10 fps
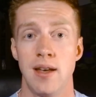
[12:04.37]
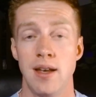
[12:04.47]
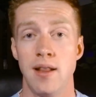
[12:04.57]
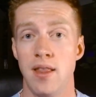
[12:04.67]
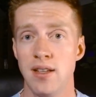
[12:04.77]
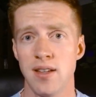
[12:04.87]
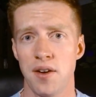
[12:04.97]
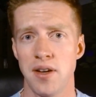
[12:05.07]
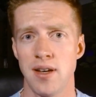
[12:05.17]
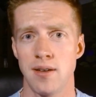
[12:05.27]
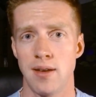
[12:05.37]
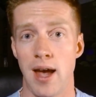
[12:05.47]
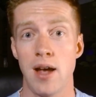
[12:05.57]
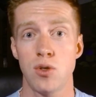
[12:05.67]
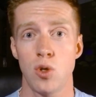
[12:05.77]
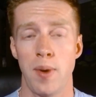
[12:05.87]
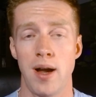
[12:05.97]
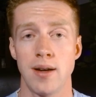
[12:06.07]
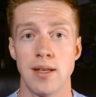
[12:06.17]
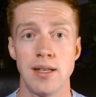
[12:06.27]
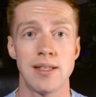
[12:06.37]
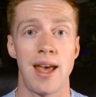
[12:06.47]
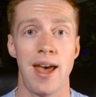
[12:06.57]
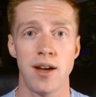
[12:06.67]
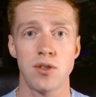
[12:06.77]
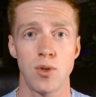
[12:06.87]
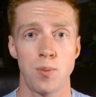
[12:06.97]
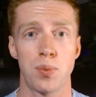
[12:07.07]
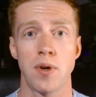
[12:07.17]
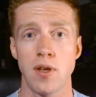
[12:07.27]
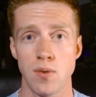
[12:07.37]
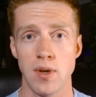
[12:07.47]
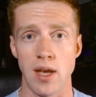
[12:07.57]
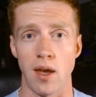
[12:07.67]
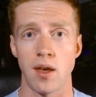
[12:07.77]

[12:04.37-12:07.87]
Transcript: In this area, Astro Bot is actually pretty unique.